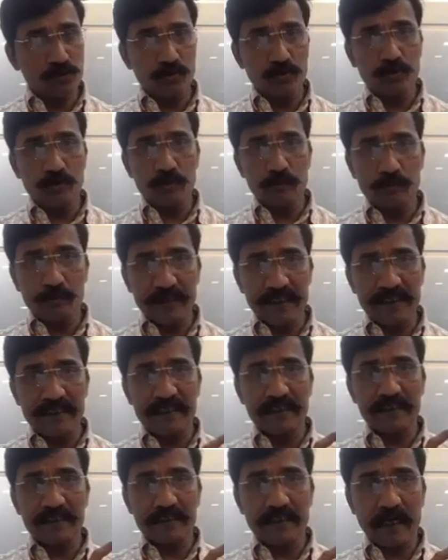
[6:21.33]
too
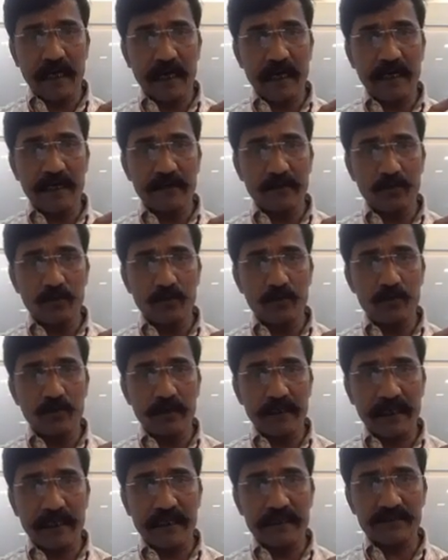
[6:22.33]
pretty, try to
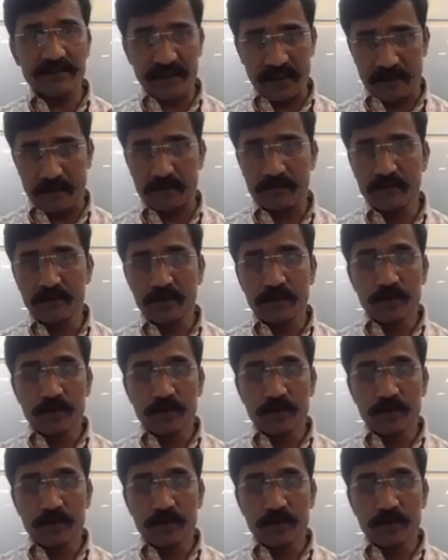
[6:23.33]
catch her.